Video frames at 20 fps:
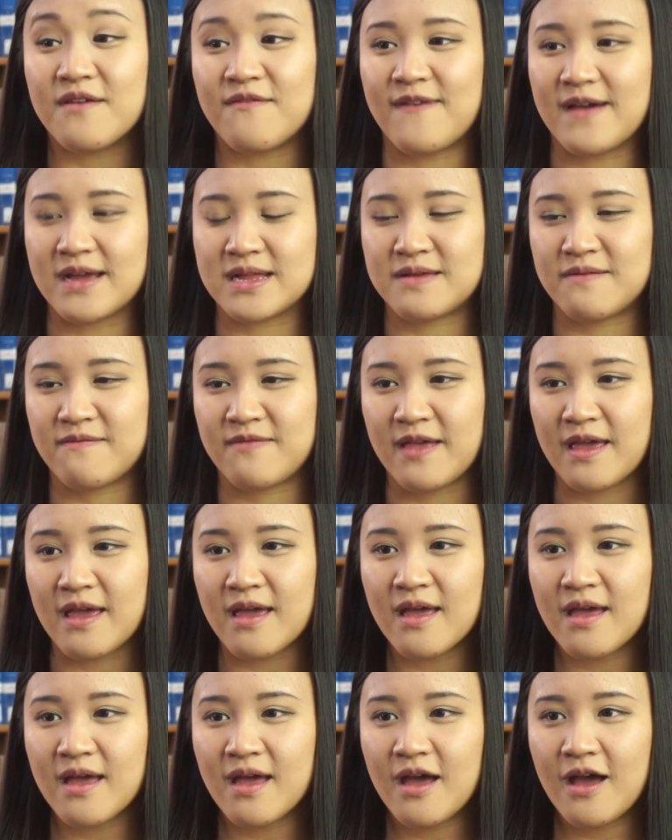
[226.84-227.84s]
effectively,
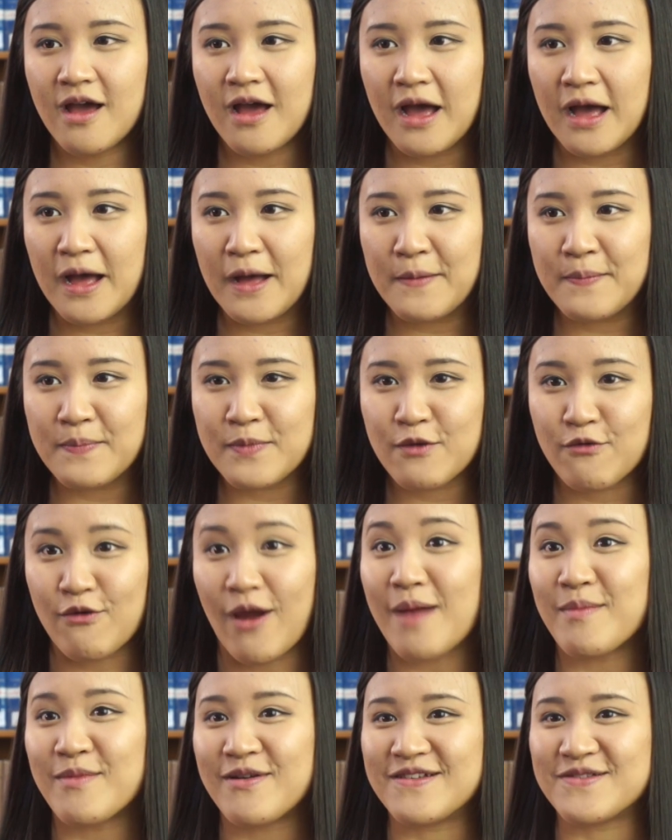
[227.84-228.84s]

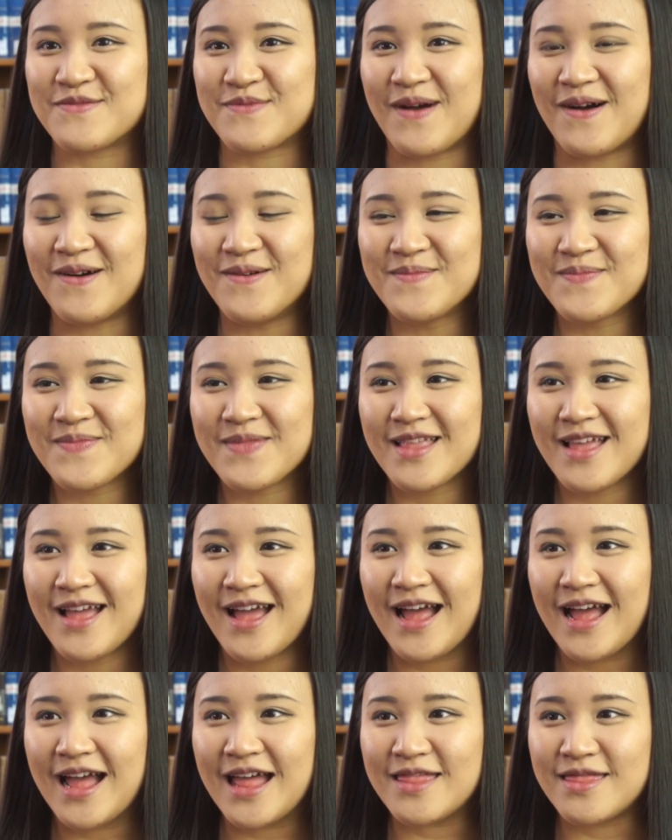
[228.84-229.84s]
grammar as well.
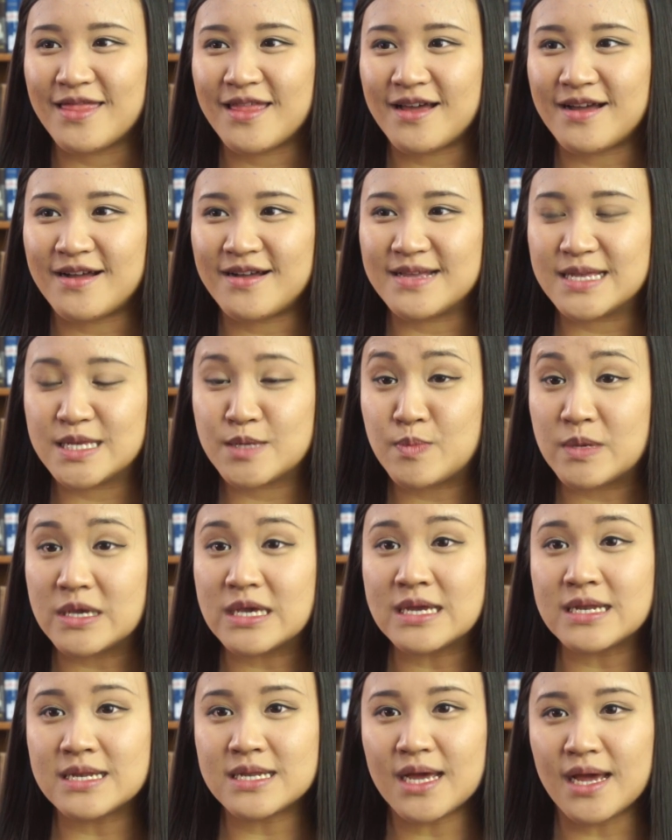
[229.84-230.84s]
And the
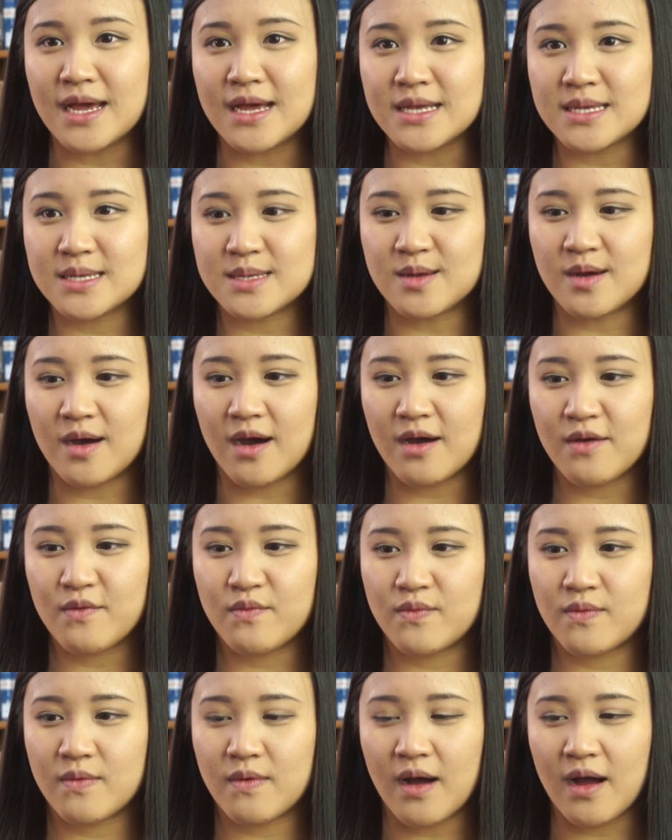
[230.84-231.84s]
speaking test, I
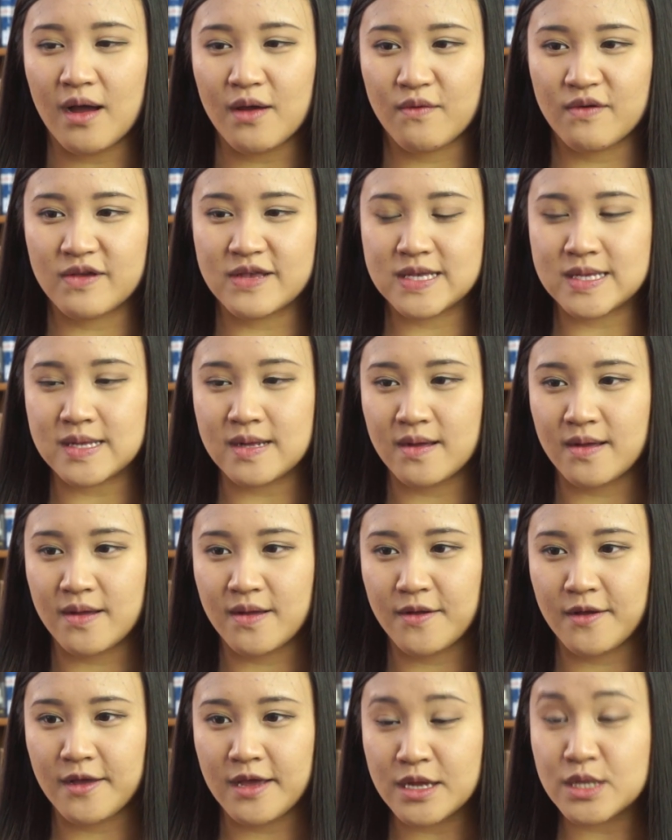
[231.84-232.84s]
was
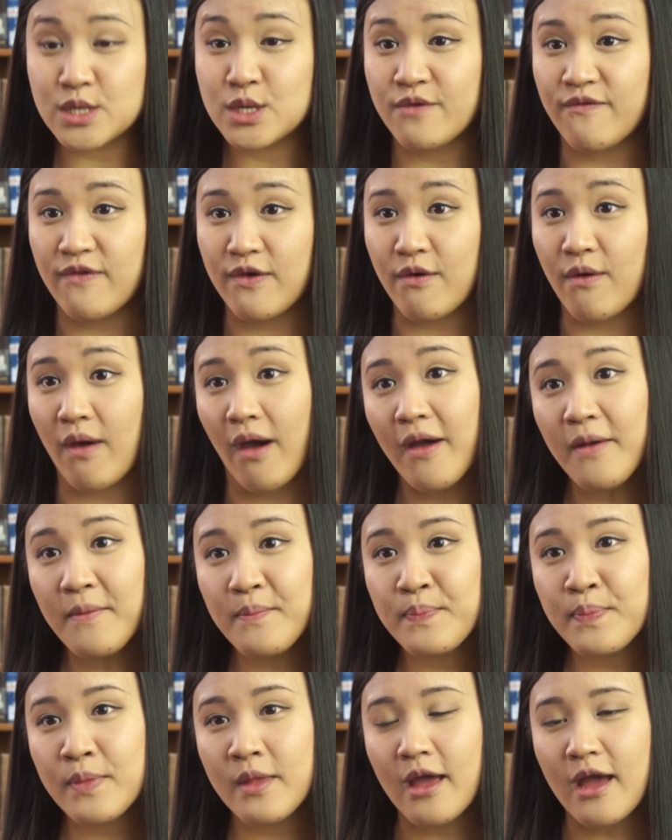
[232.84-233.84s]
the interviewer,
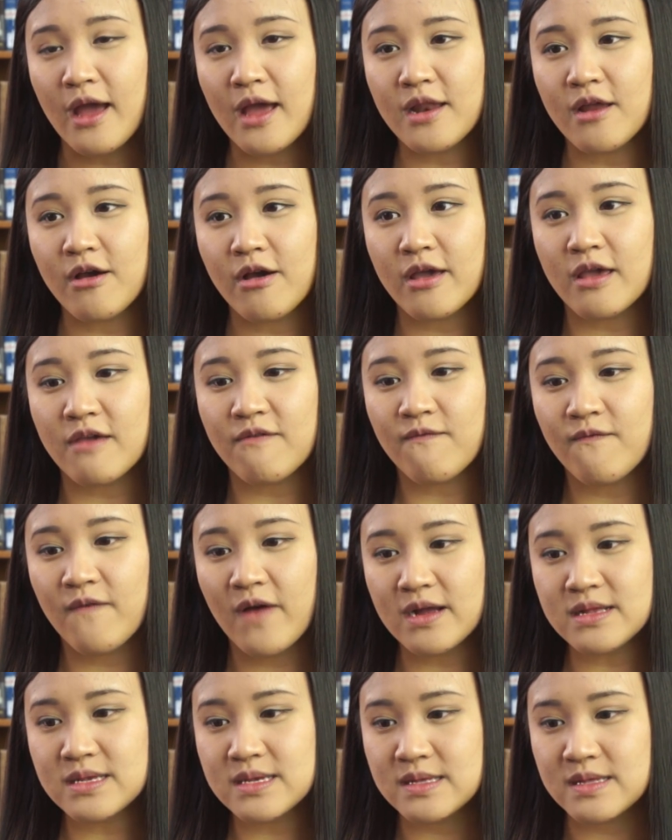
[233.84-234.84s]
and I
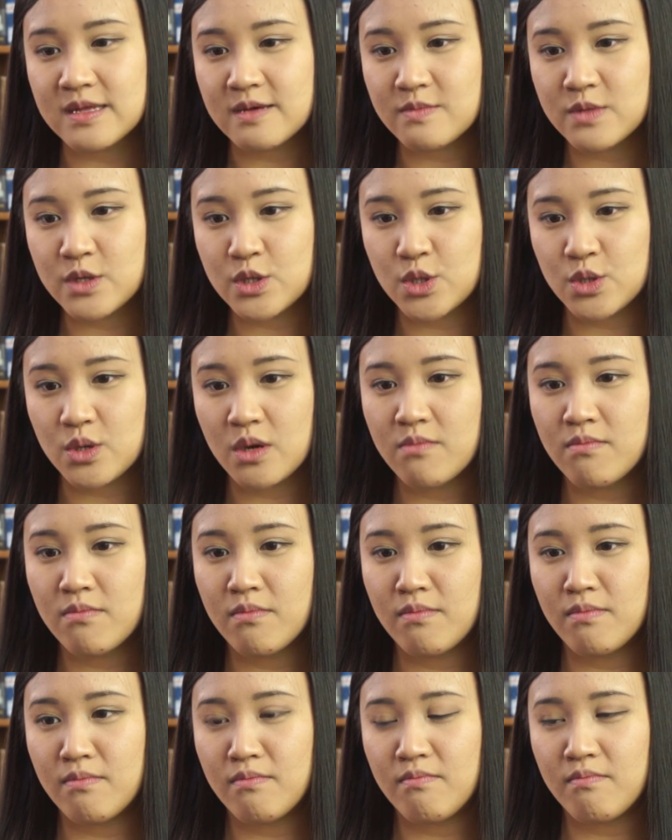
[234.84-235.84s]
invited them to do a
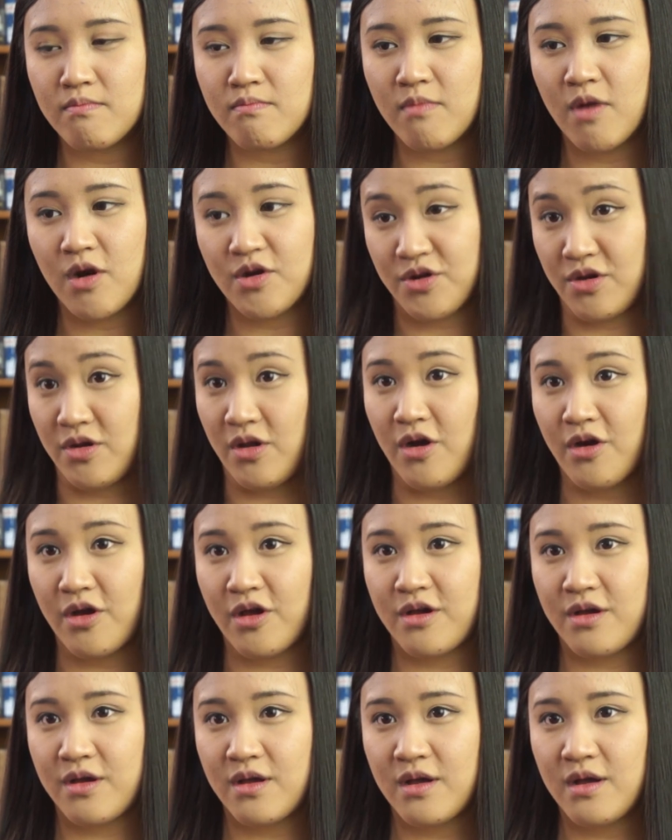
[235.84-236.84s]

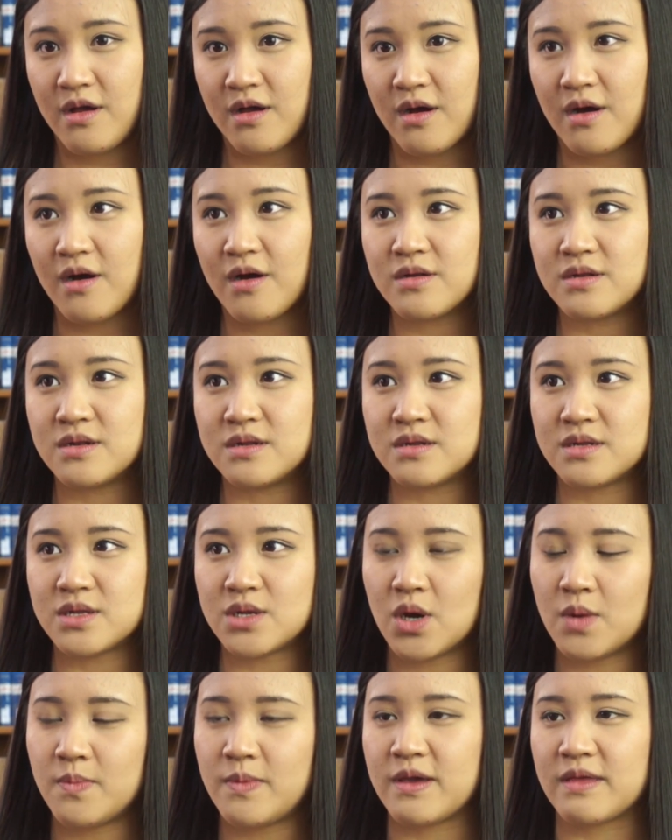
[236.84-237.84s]
monologue on a
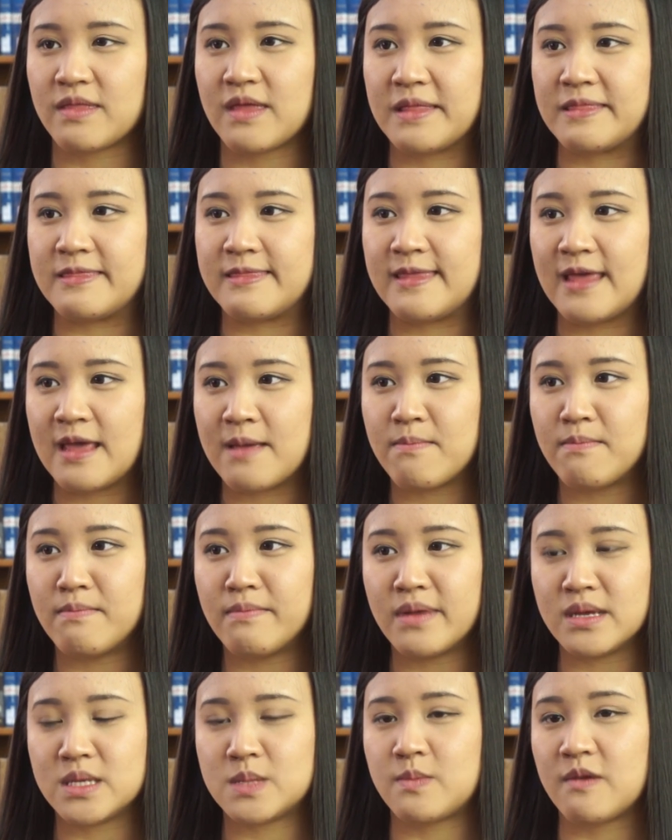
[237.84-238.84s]
topic that they
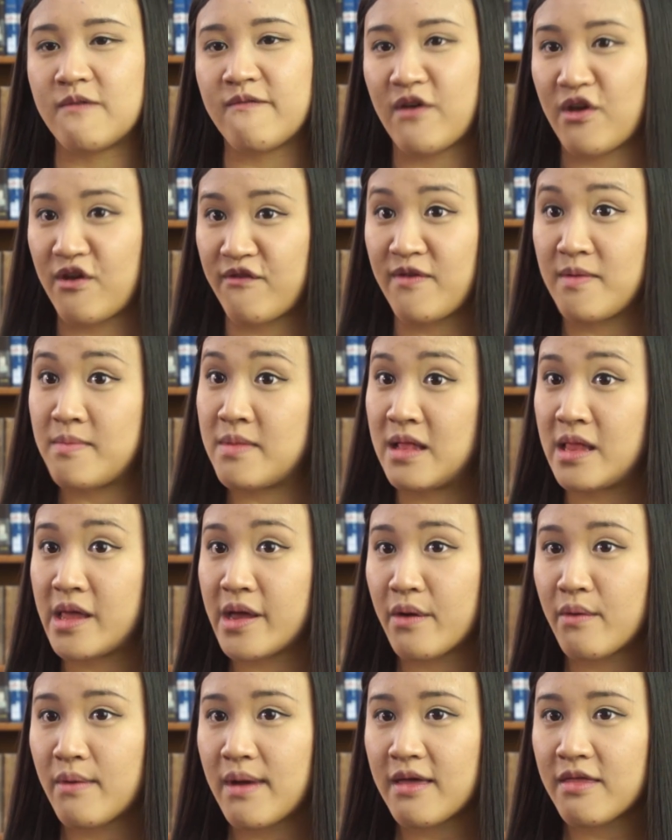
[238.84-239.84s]
must be very
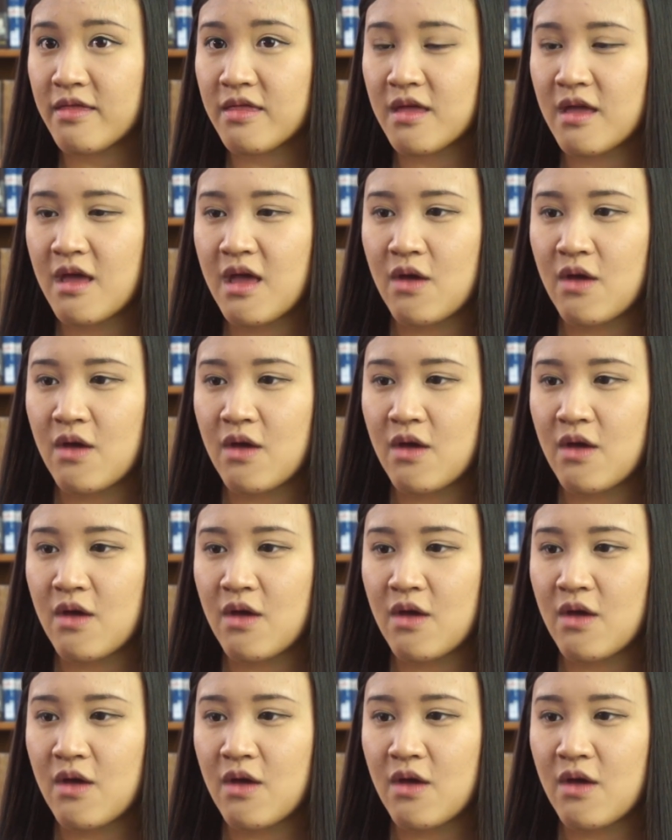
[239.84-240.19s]
familiar with,